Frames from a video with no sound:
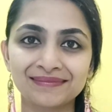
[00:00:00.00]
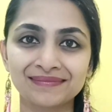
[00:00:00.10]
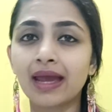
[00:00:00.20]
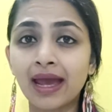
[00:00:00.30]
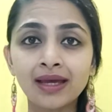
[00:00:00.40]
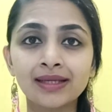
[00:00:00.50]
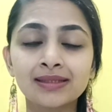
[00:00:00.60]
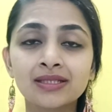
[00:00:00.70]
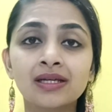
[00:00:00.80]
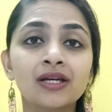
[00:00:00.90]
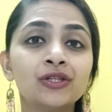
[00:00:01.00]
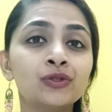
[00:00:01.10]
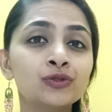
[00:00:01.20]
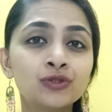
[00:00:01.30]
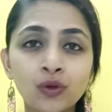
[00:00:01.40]
And
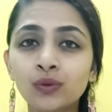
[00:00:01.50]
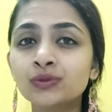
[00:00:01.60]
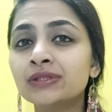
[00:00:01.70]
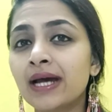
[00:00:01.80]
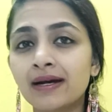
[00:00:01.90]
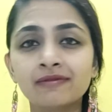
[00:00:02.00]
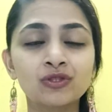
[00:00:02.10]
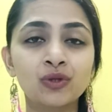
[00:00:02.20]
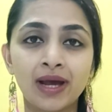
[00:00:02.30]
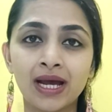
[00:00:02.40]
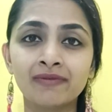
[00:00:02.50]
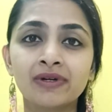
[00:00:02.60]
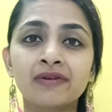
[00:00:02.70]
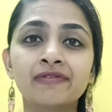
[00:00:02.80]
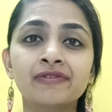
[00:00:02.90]
you don't have to have
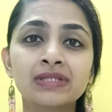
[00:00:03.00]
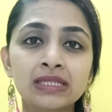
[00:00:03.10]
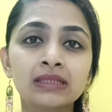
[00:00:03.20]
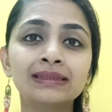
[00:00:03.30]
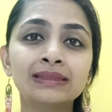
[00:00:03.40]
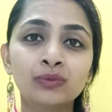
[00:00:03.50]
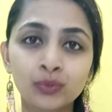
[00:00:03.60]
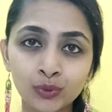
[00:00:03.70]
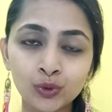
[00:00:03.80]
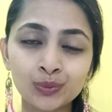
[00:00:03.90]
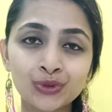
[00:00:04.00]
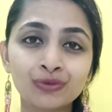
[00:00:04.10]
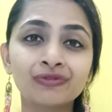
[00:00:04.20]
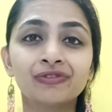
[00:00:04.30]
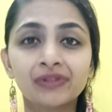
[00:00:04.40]
a physical womb to
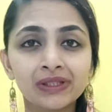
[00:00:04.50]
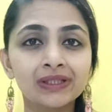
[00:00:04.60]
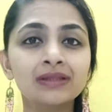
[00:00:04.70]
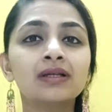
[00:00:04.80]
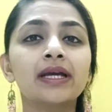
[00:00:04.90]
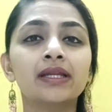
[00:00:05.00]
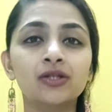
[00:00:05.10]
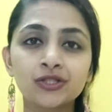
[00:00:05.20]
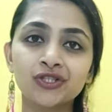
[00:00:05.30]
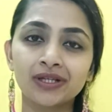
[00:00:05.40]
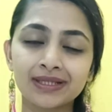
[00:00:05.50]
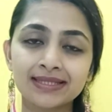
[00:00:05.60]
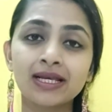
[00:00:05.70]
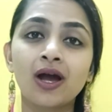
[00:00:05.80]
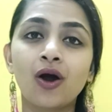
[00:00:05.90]
feel the energetics
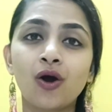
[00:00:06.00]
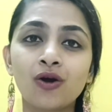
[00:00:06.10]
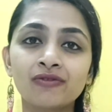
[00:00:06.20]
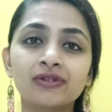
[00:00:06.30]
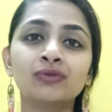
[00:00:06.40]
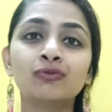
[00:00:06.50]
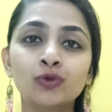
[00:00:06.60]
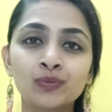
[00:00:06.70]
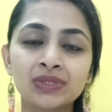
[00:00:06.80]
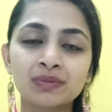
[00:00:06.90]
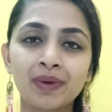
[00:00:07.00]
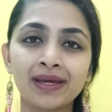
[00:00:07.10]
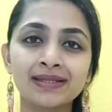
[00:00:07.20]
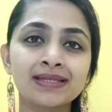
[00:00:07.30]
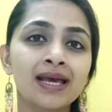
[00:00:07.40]
of a womb
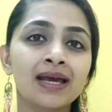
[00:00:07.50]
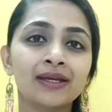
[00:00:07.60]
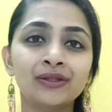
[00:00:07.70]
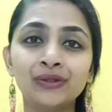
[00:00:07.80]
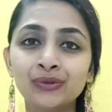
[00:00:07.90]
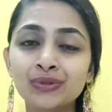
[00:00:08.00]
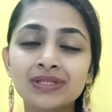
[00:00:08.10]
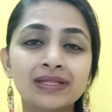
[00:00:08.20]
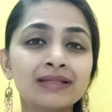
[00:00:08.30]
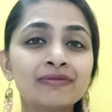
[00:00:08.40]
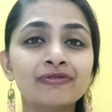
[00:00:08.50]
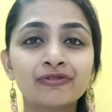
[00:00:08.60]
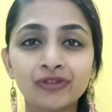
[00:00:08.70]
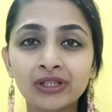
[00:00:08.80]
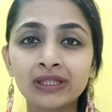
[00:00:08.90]
space. You still
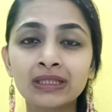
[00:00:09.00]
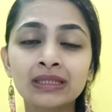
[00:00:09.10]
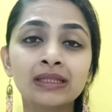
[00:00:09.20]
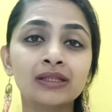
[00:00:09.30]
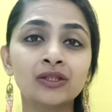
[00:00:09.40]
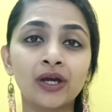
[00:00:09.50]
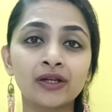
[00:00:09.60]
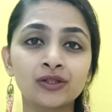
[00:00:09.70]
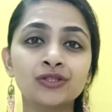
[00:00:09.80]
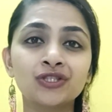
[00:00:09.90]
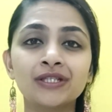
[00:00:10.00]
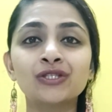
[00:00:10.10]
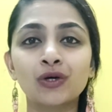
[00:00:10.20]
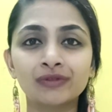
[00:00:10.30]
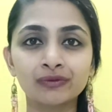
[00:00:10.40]
feel the energies
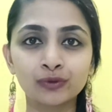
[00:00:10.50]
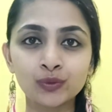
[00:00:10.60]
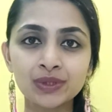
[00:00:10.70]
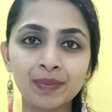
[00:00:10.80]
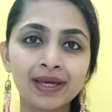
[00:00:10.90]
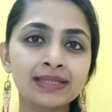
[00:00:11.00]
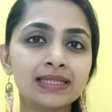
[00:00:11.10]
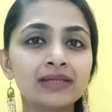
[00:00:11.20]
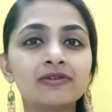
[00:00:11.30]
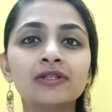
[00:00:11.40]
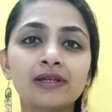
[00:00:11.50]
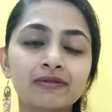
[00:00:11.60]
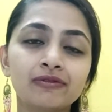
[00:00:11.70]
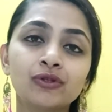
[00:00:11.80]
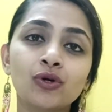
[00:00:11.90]
of the womb space even
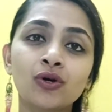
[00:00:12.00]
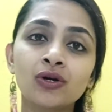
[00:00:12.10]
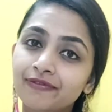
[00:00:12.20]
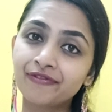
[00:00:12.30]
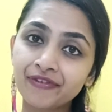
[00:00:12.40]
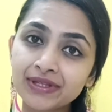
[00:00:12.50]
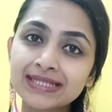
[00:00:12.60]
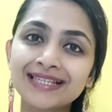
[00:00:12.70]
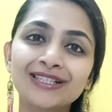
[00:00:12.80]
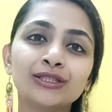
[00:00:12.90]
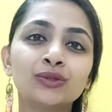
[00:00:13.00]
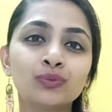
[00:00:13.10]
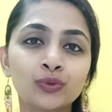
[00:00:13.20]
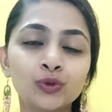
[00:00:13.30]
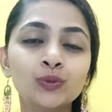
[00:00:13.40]
if your physical
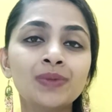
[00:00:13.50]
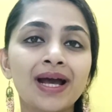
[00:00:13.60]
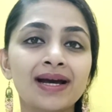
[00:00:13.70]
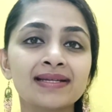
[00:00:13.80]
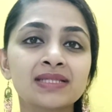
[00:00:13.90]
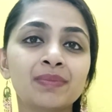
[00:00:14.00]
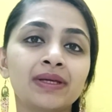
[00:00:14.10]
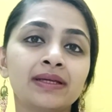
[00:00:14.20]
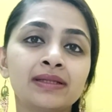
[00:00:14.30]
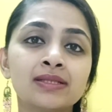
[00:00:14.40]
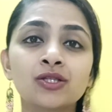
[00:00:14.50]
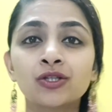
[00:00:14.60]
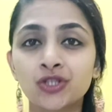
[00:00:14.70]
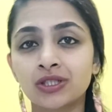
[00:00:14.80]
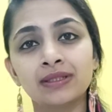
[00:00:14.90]
womb has been
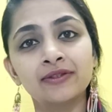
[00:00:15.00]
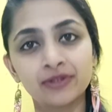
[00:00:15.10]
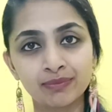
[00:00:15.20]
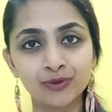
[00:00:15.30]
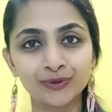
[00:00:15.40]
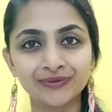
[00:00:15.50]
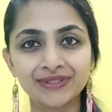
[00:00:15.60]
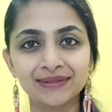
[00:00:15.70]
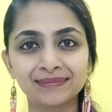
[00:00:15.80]
surgically removed.